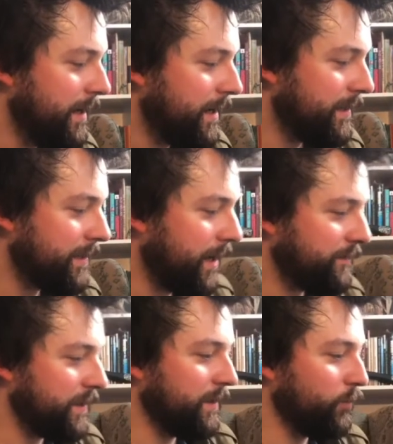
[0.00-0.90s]
He is
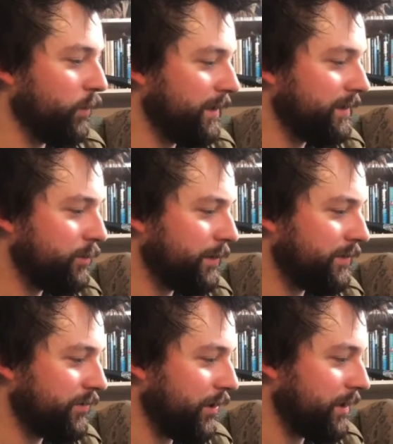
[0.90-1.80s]
often unwilling to
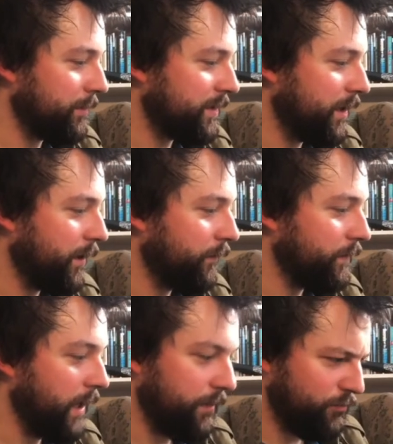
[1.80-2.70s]
exert himself,
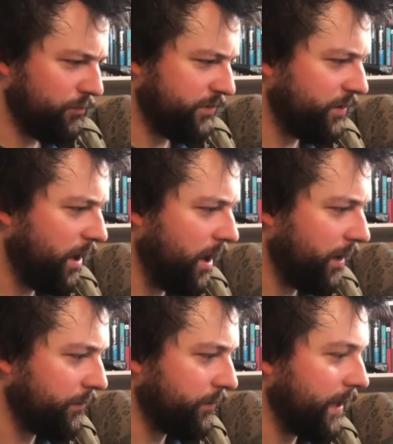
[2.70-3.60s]
not through
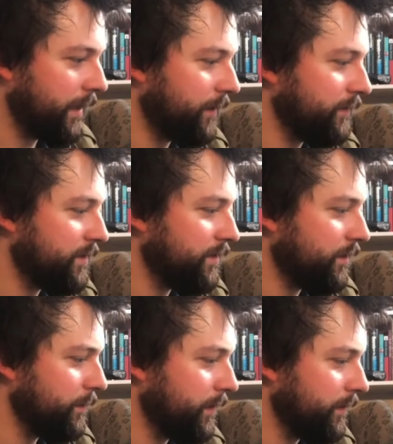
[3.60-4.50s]
sloth or lack of
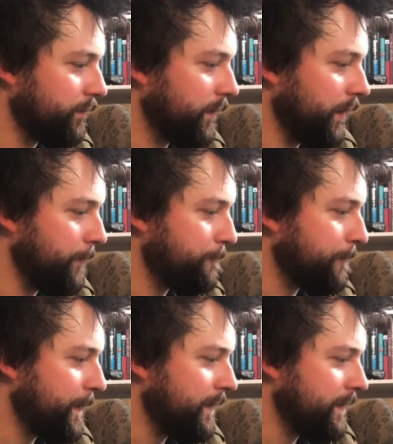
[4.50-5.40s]
discernment, but
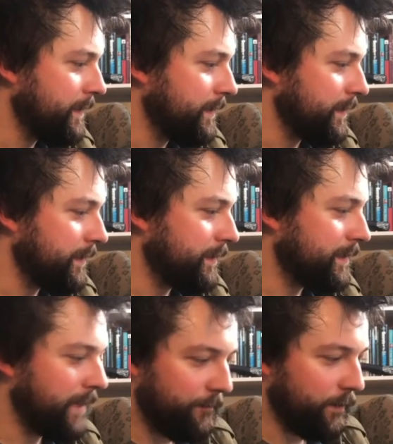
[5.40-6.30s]
in
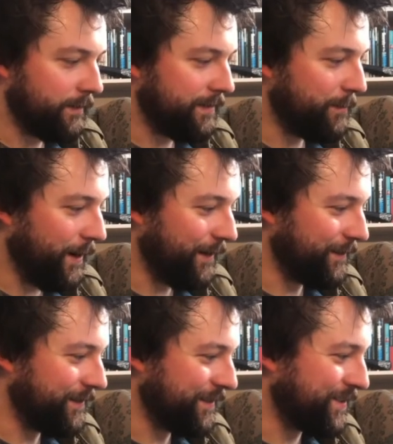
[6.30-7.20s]
deference to my
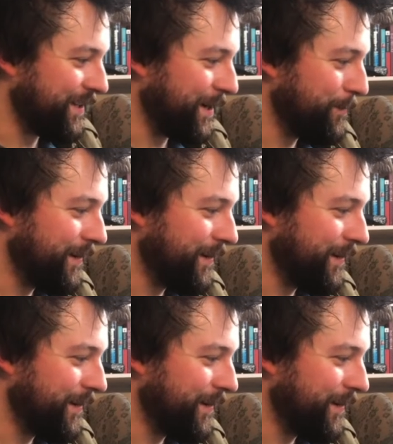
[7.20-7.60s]
leadership.